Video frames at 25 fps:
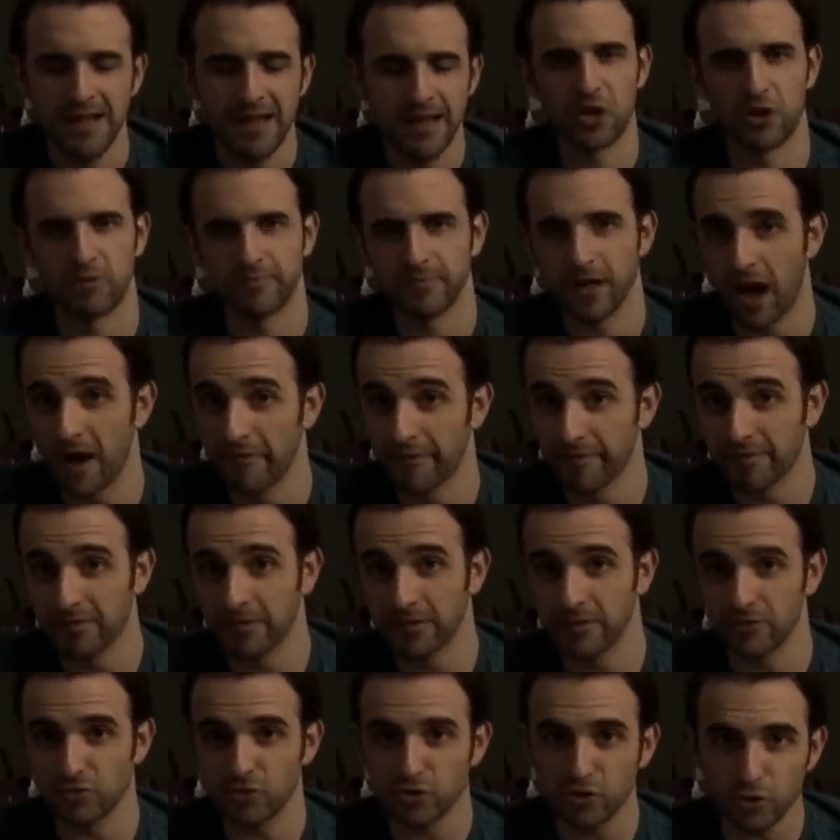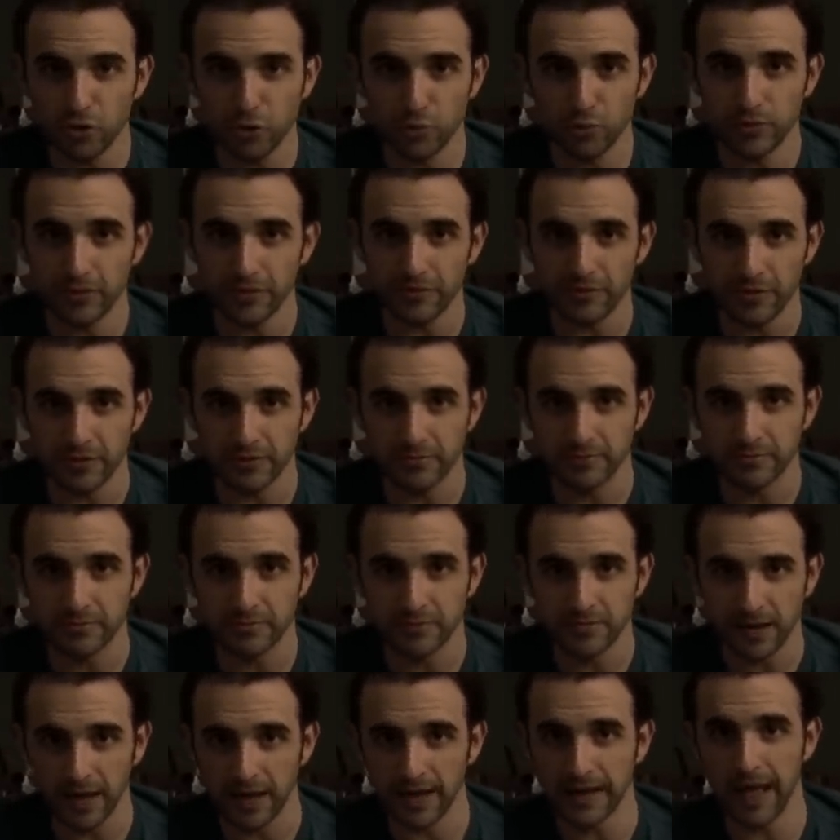Obviously, two different
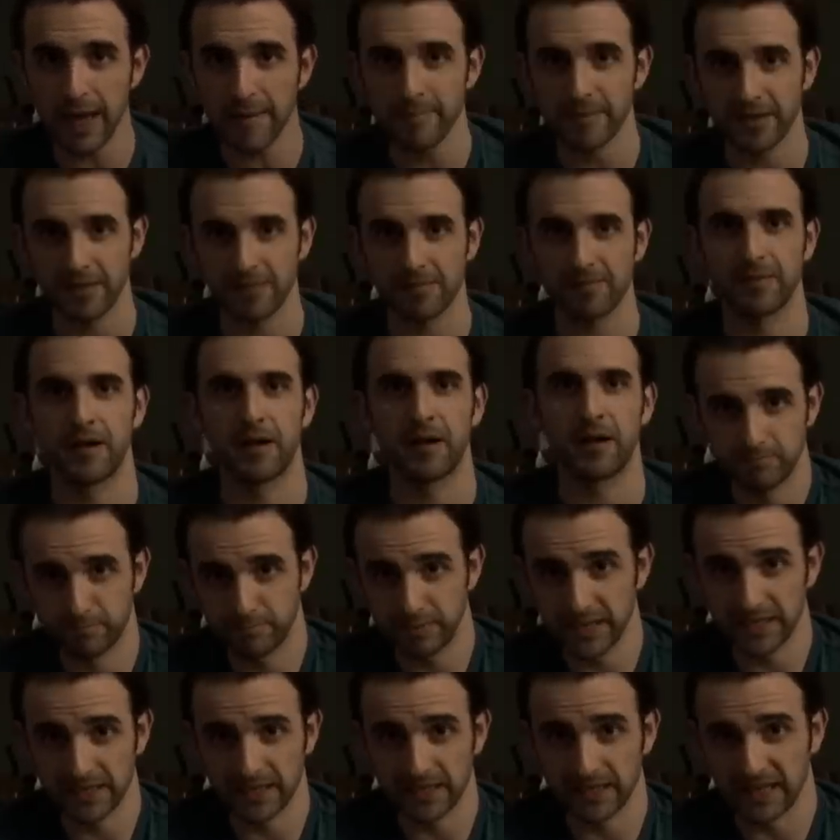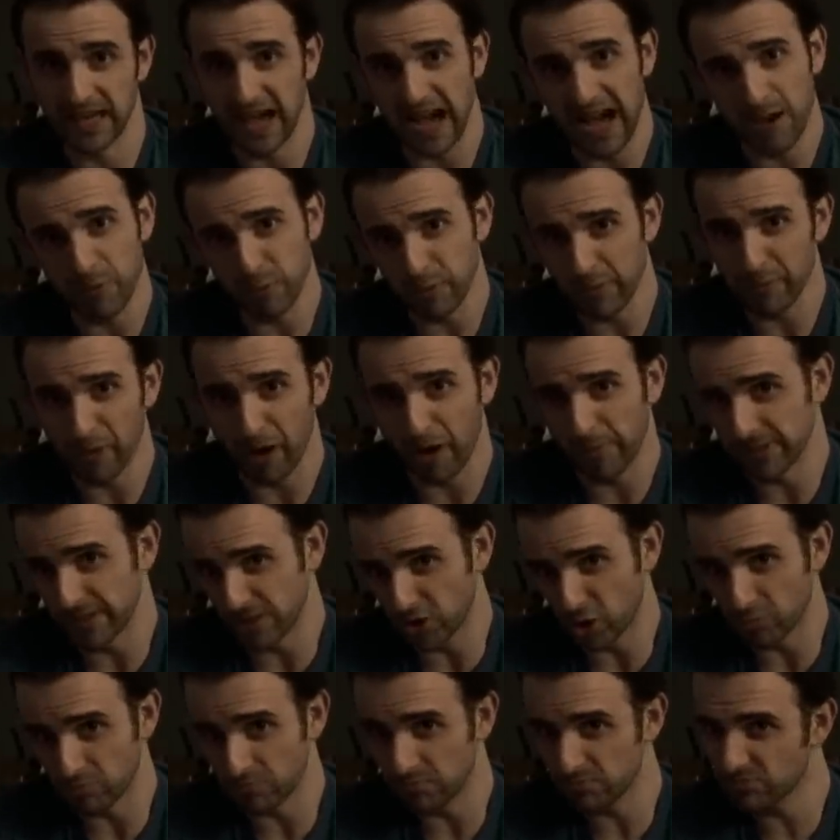dynamics there. Being a guy, we probably
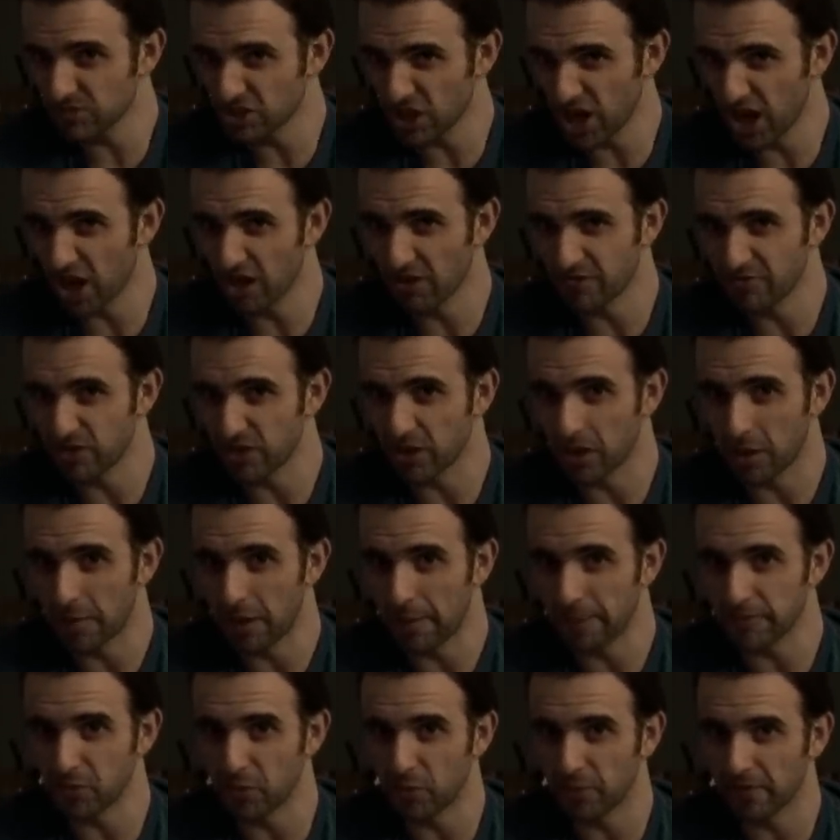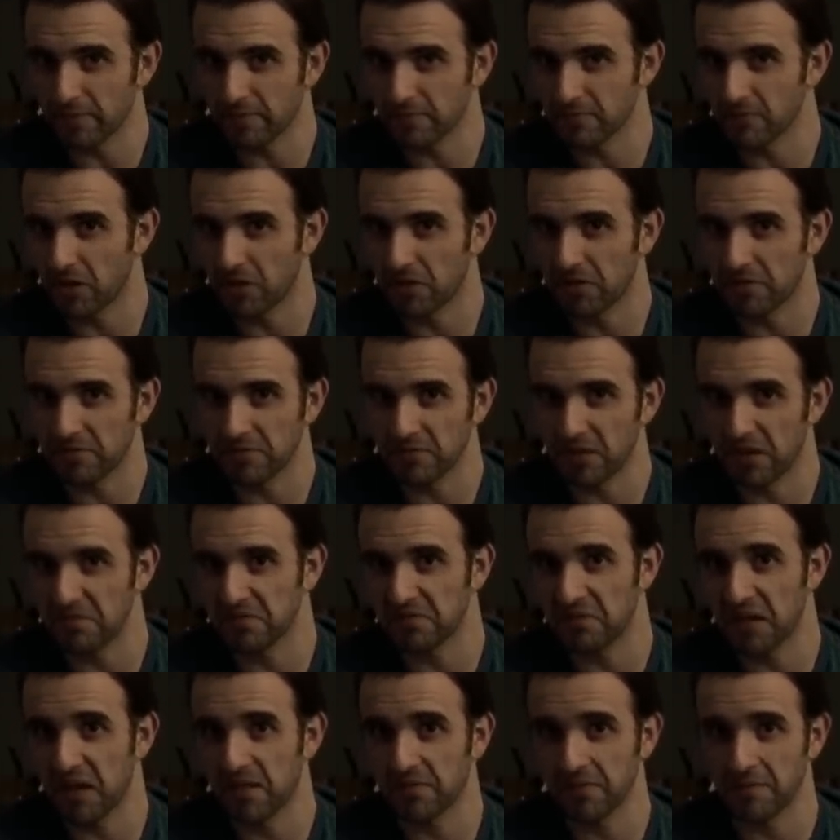don't care if you come up to us and tell us
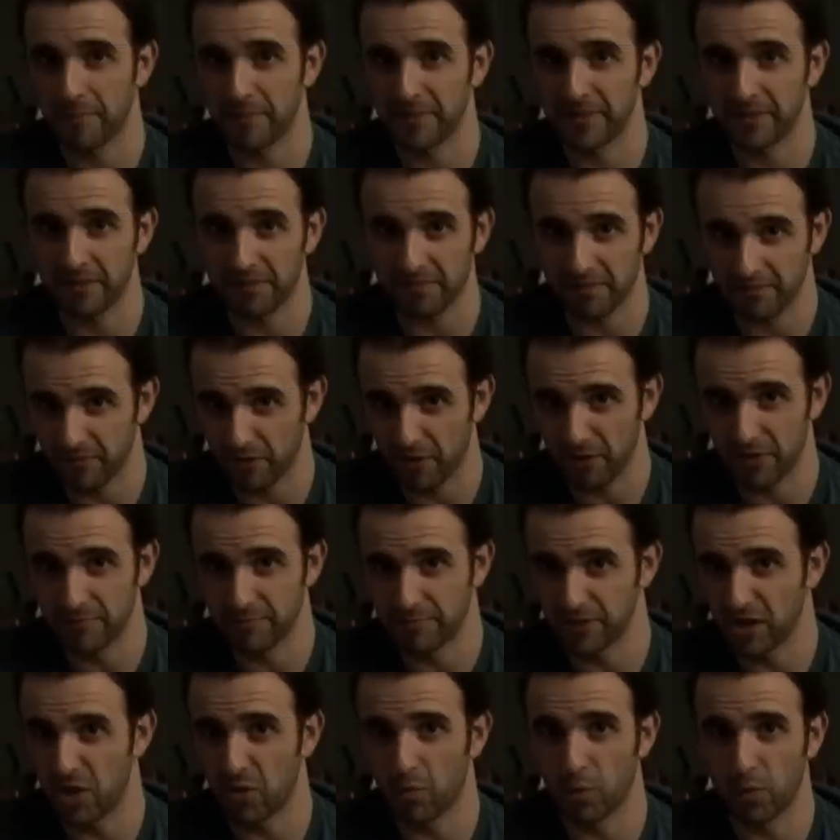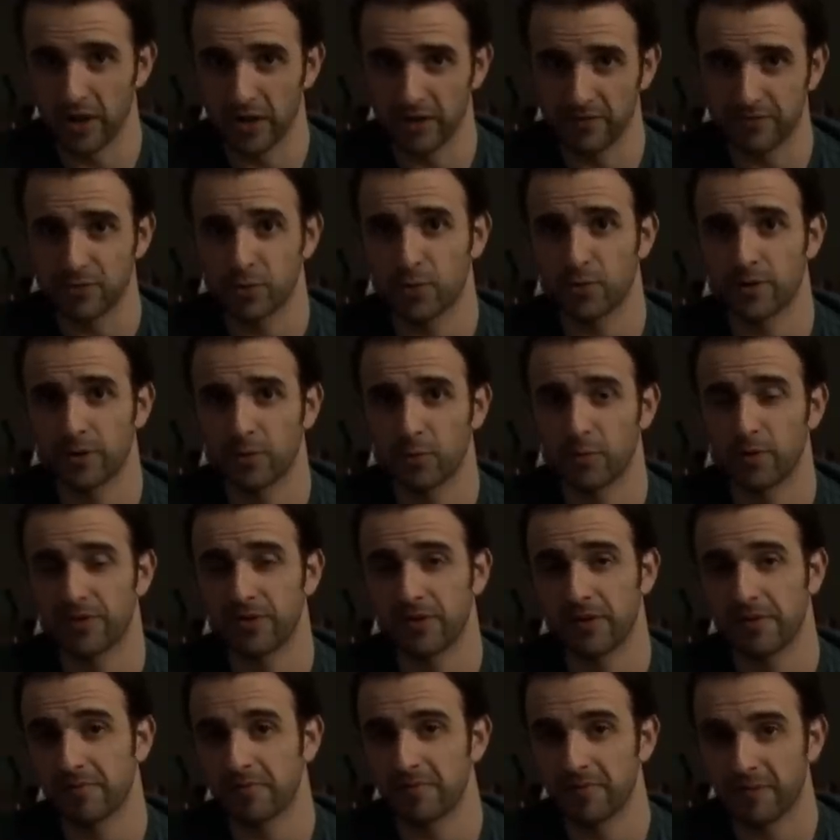nice ass. I mean, that's a very blunt way of flirting with
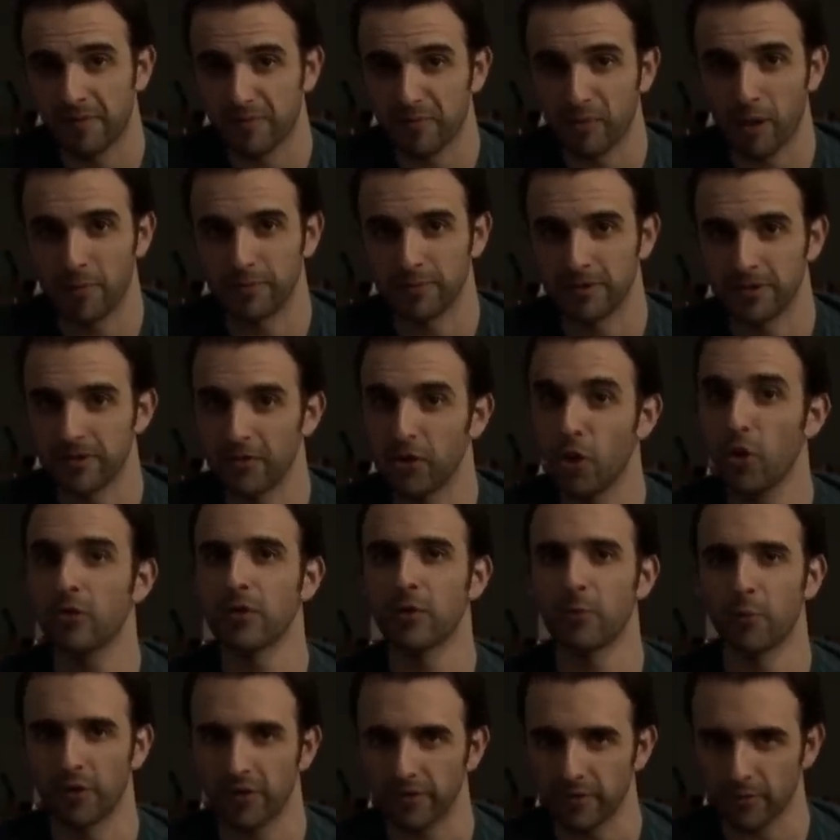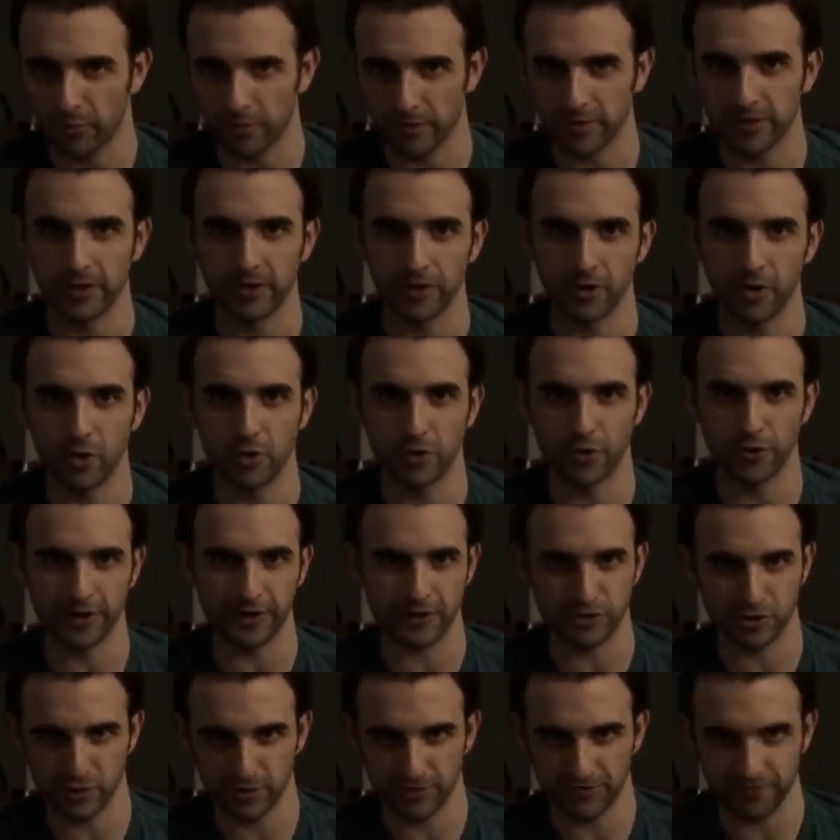us, and that's probably the only way that we're going to know you're
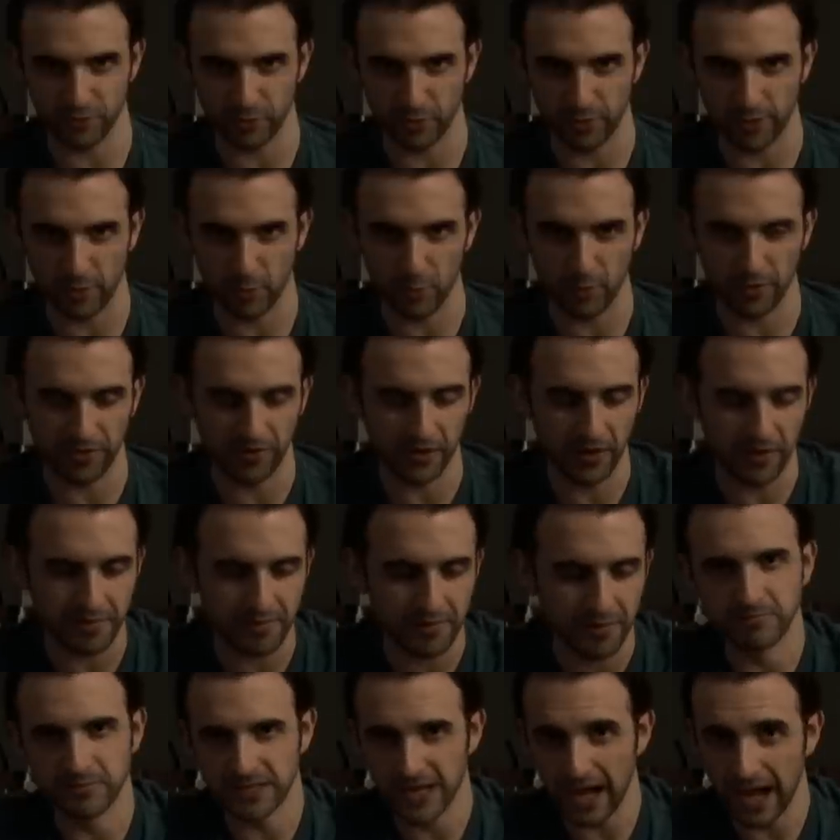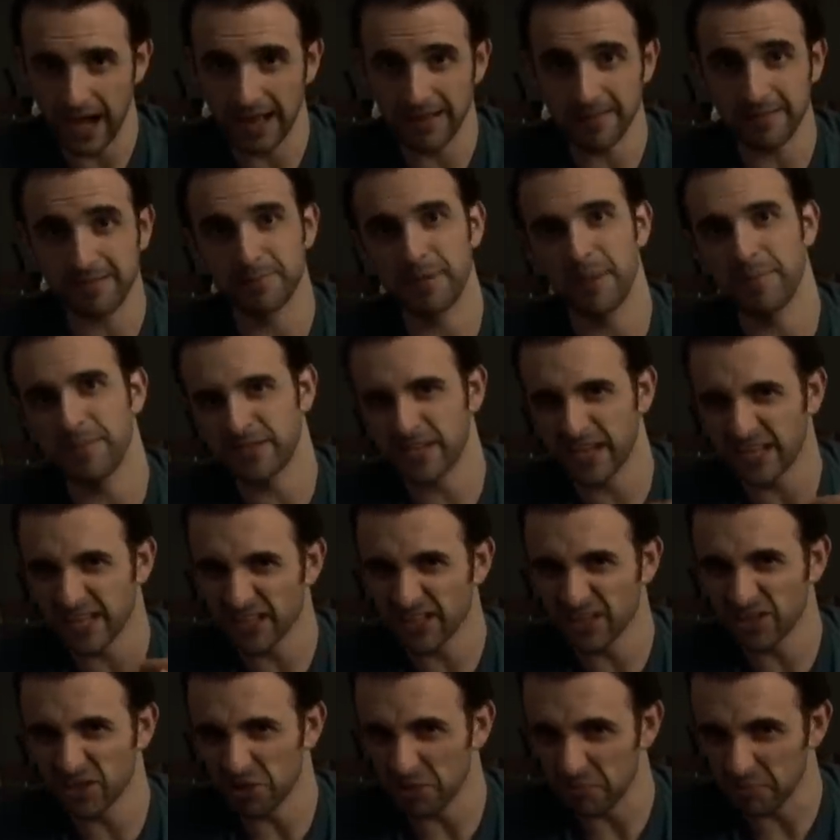actually flirting with us. Guys, maybe take
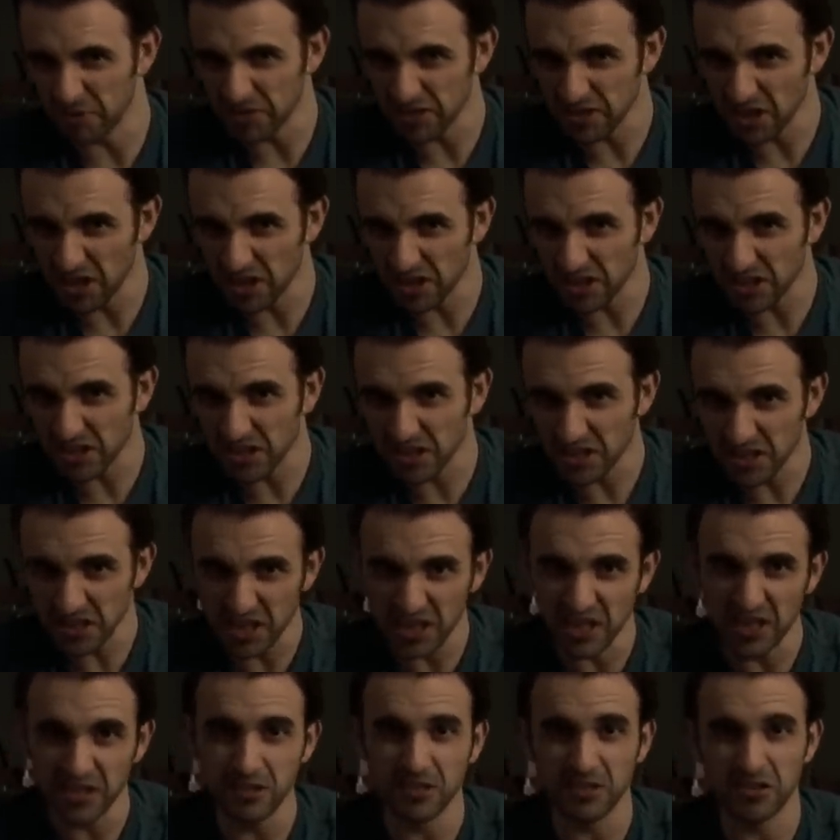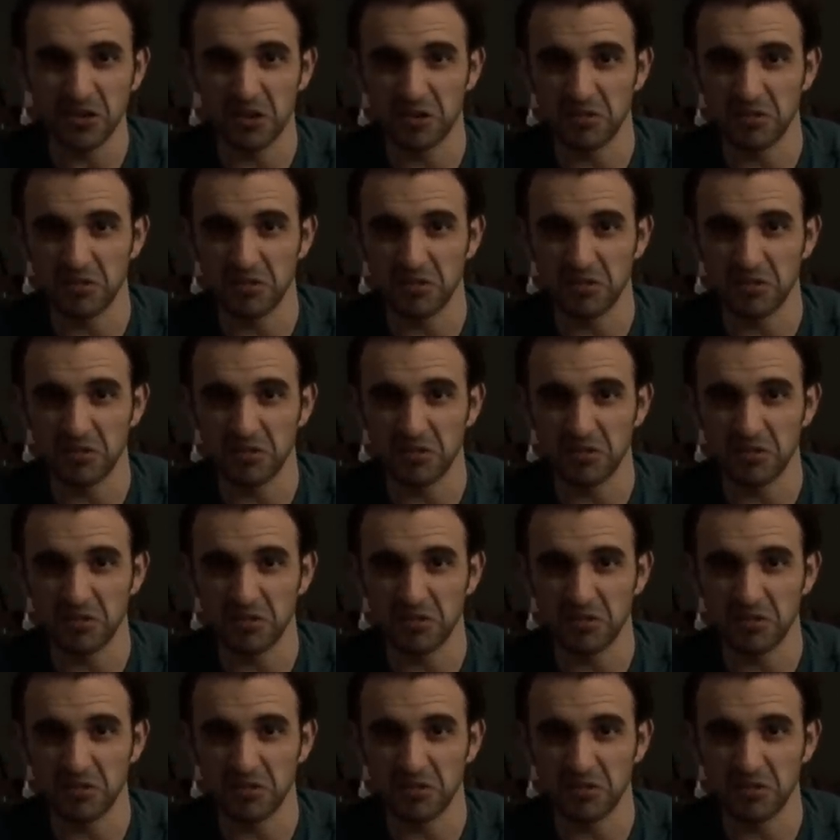it a little bit delicately.